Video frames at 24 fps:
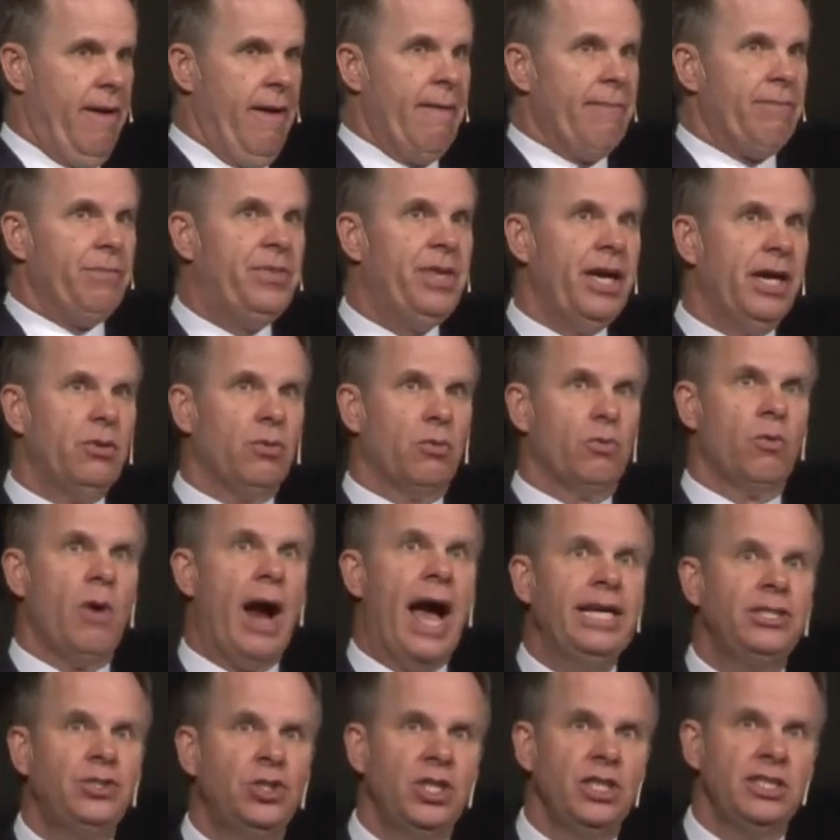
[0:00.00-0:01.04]
that
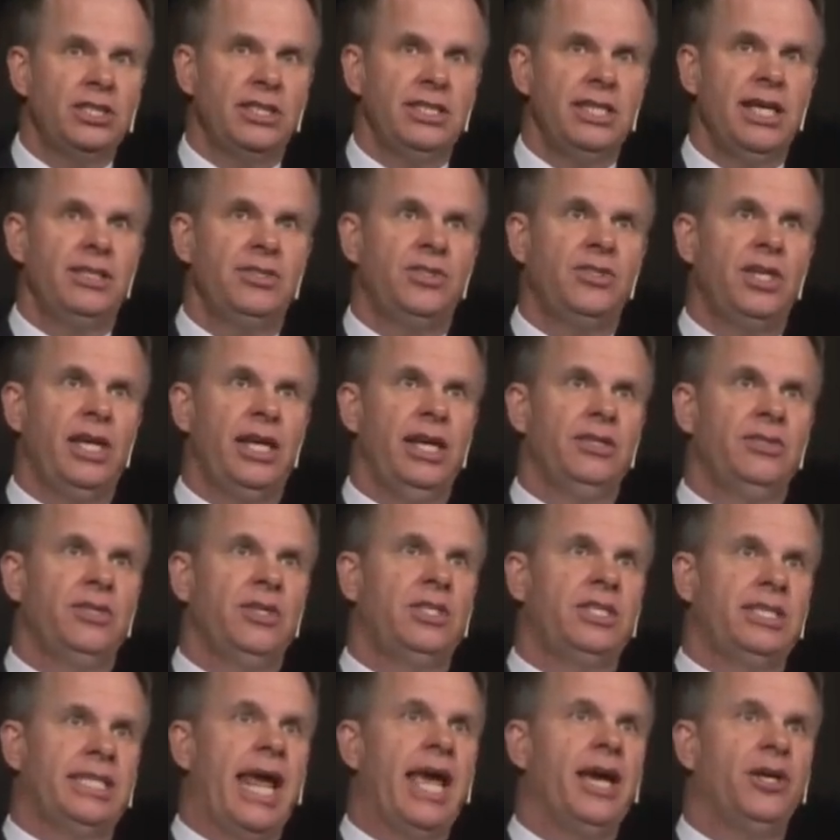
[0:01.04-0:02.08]
righteousness is a
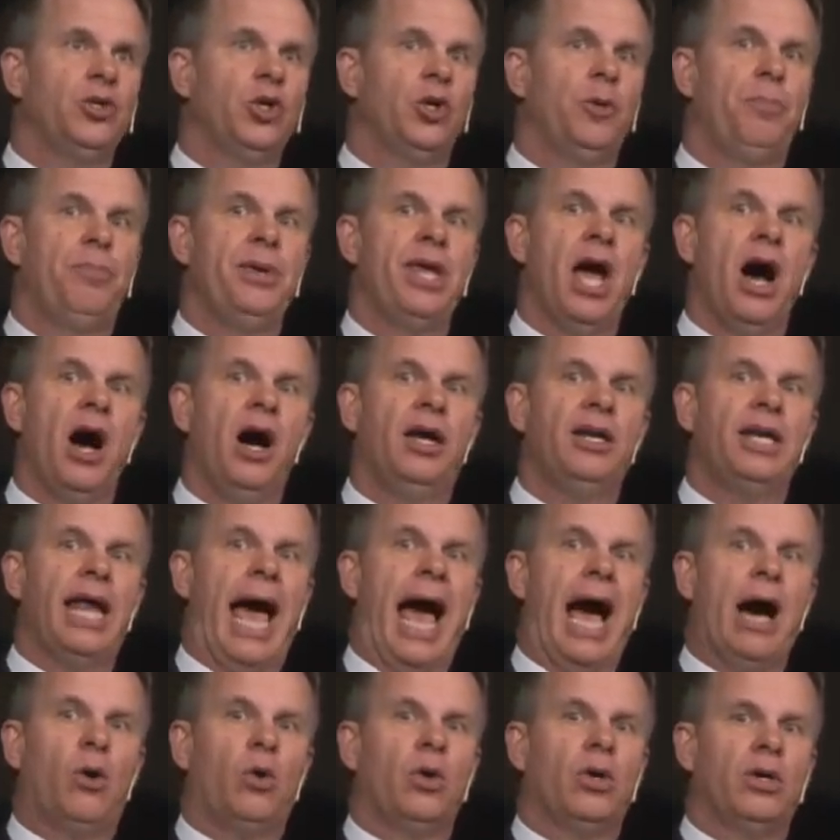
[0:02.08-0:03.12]
standard beyond
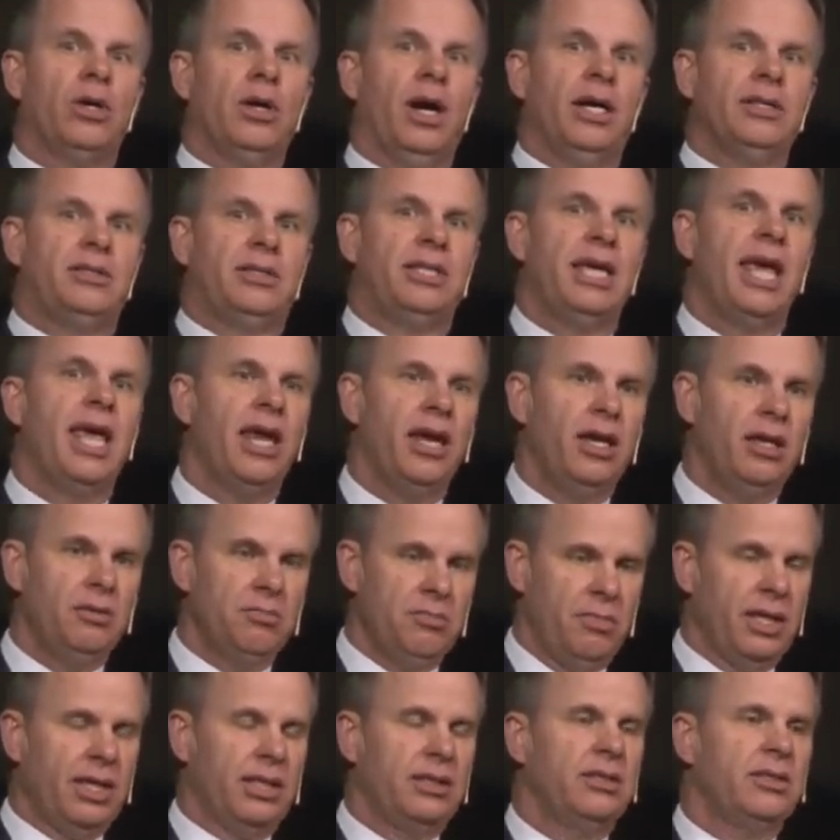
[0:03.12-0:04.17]
our
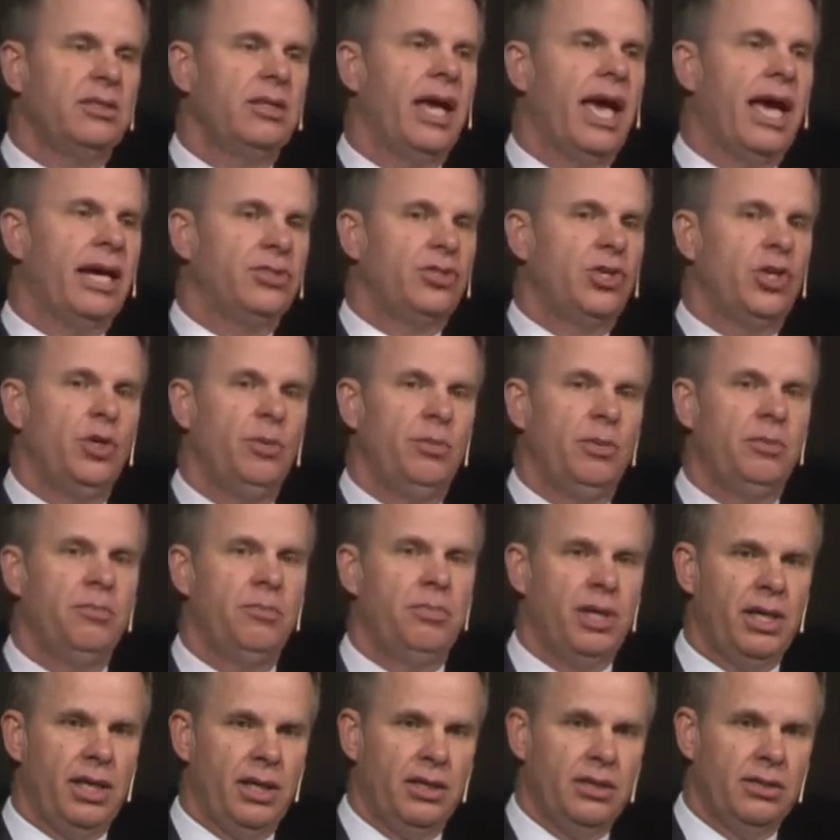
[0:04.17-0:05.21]
attainment as human
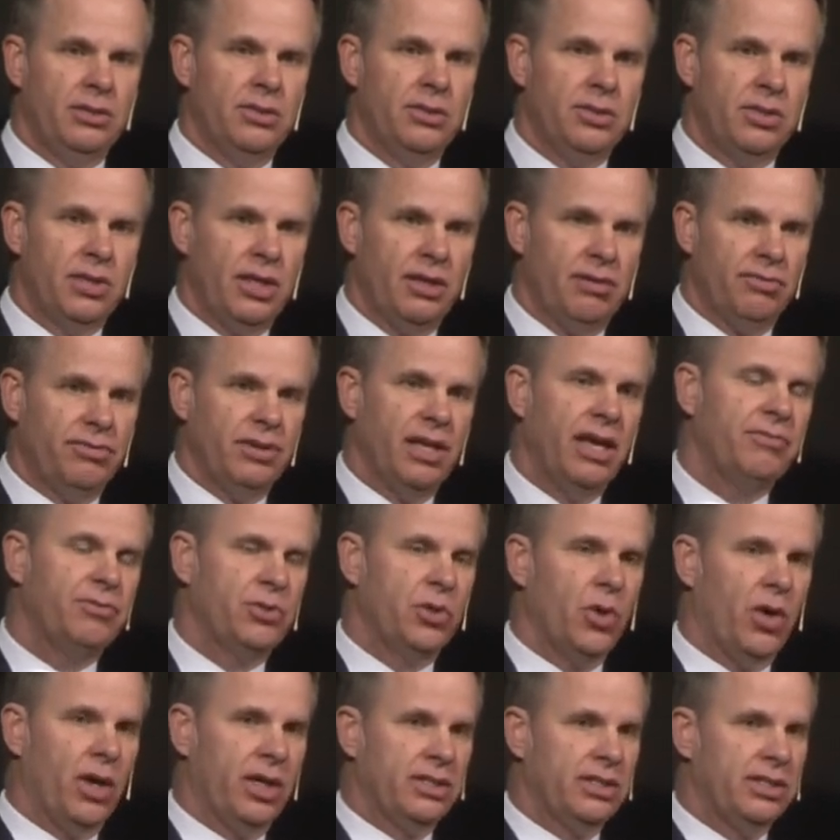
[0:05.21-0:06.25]
beings if left
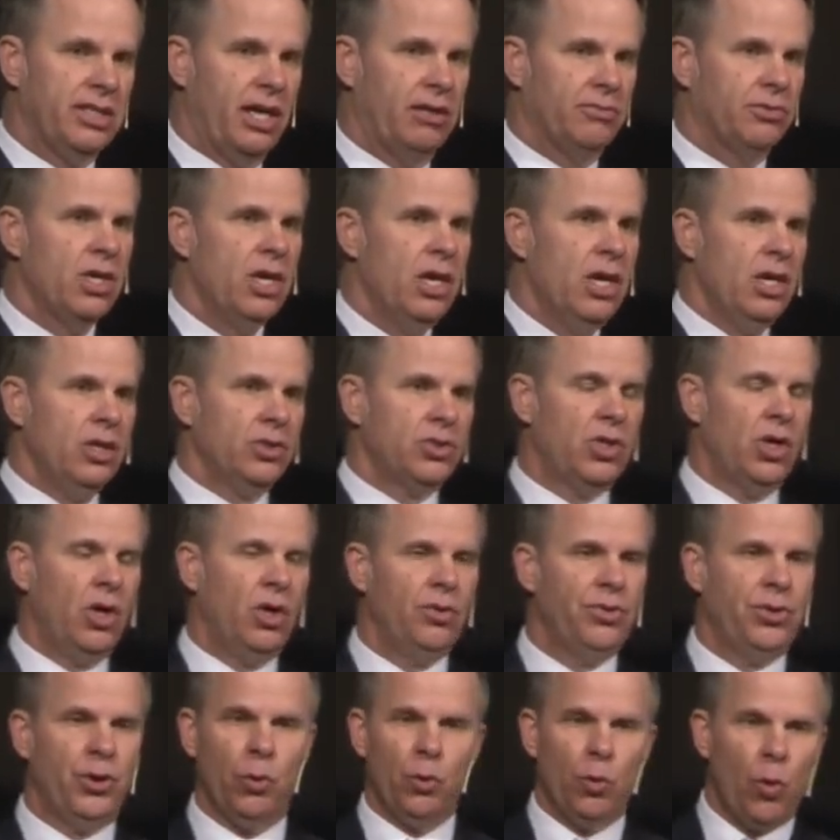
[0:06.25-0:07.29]
to ourselves. So,
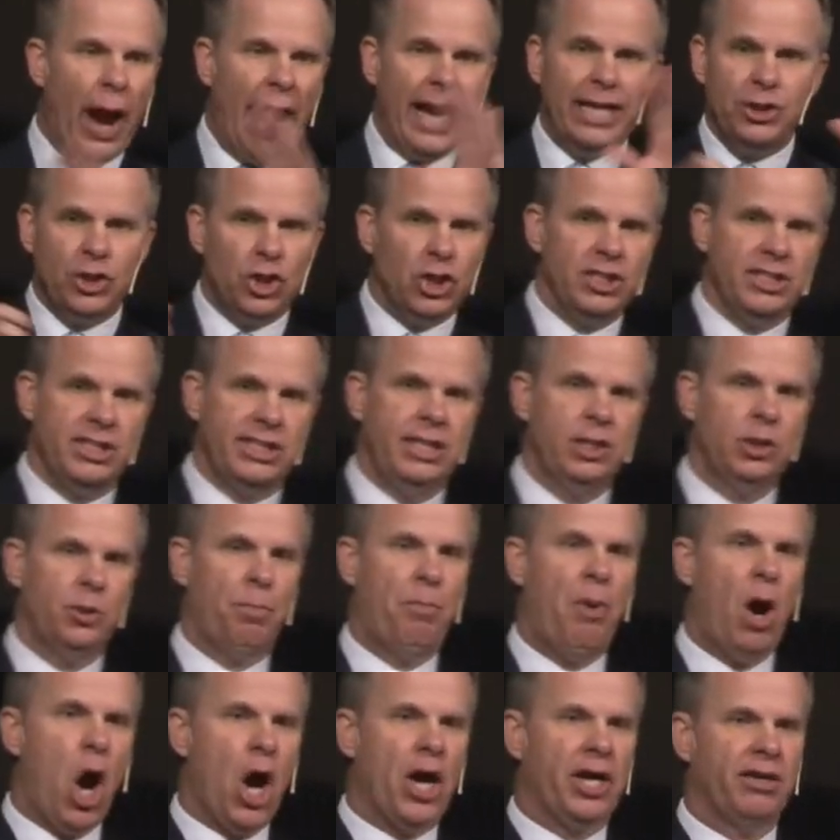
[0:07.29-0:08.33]
the righteousness
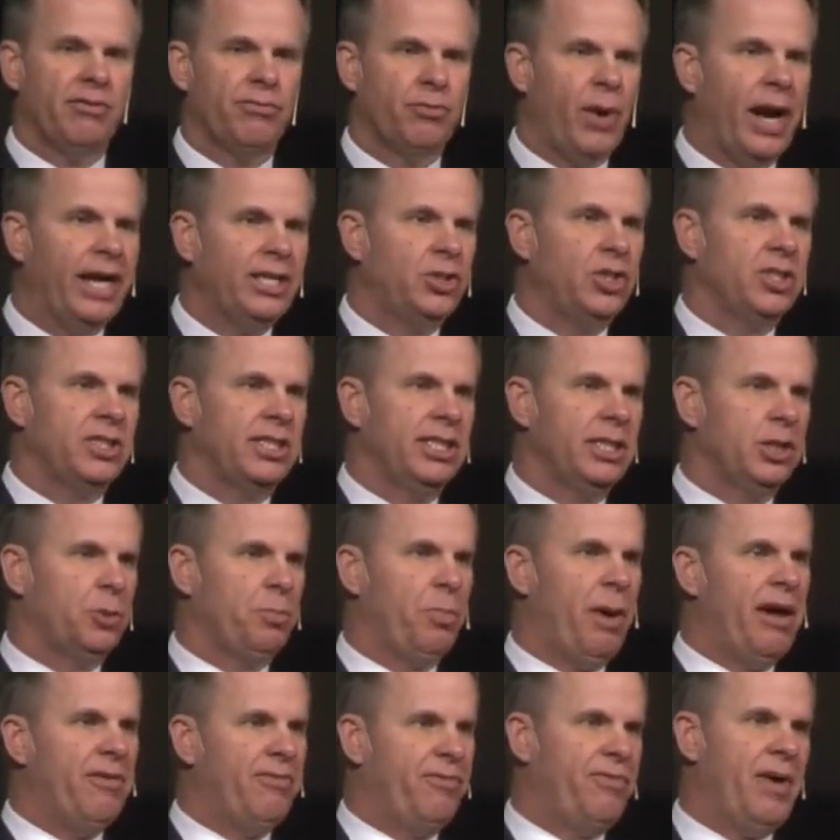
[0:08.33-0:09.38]
part of righteousness
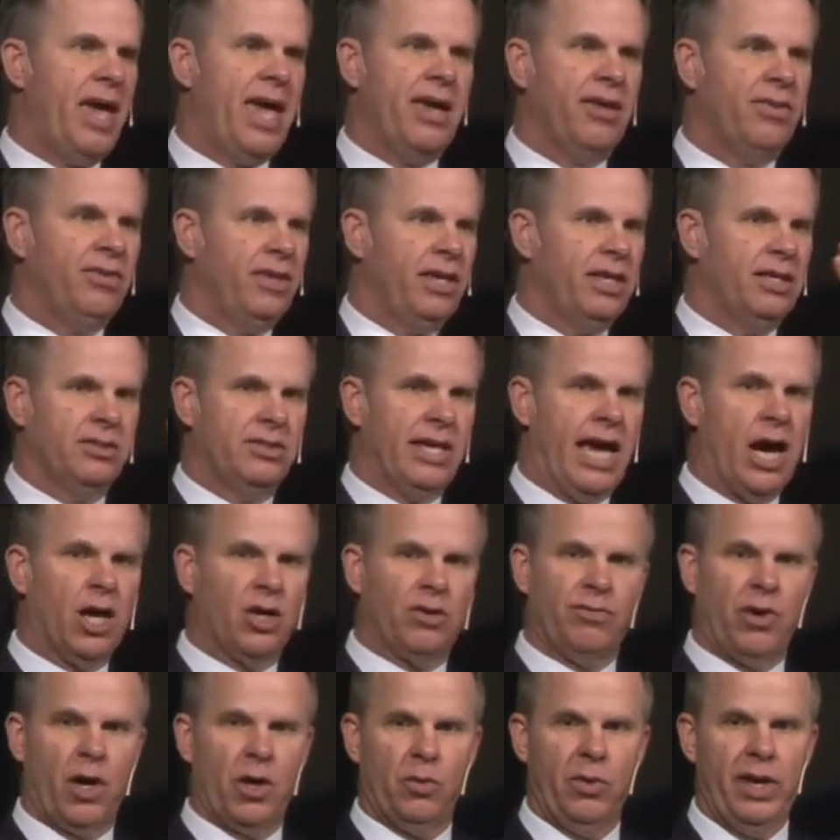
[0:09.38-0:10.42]
by faith is out
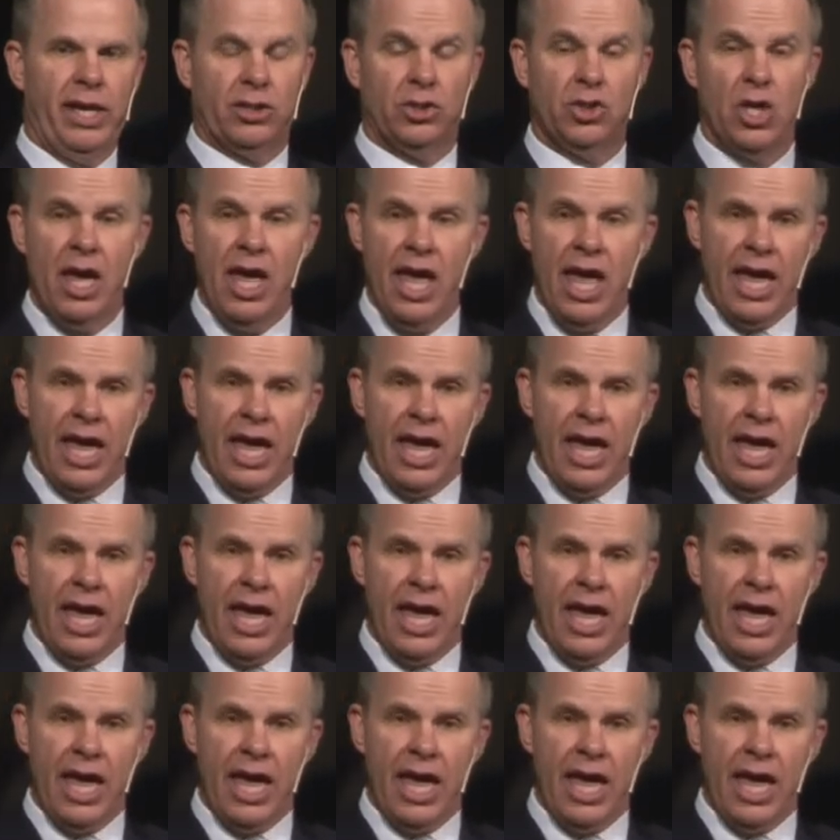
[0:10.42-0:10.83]
of our reach.